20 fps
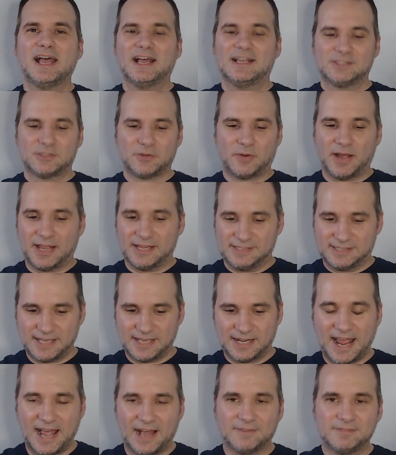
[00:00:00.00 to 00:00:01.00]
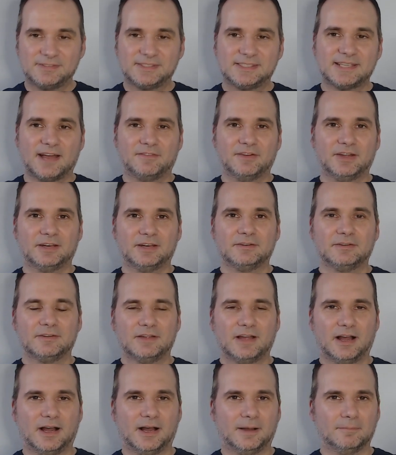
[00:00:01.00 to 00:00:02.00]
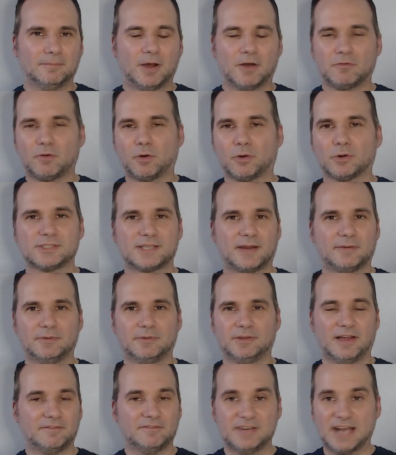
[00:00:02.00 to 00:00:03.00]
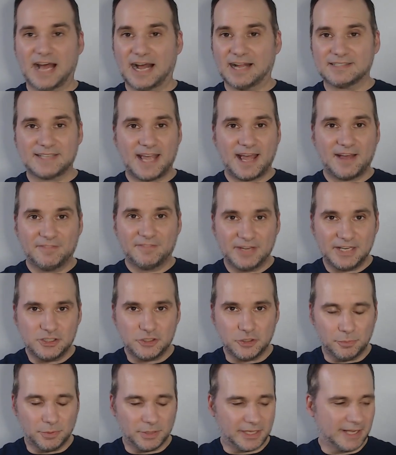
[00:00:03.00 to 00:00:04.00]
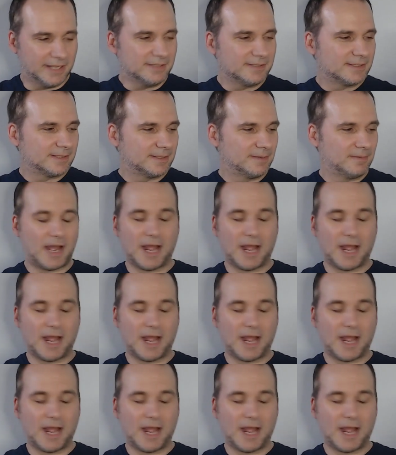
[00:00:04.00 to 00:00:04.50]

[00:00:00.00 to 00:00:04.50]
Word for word: So I said I have seven. Um, of course, I would love not to have any duplicates.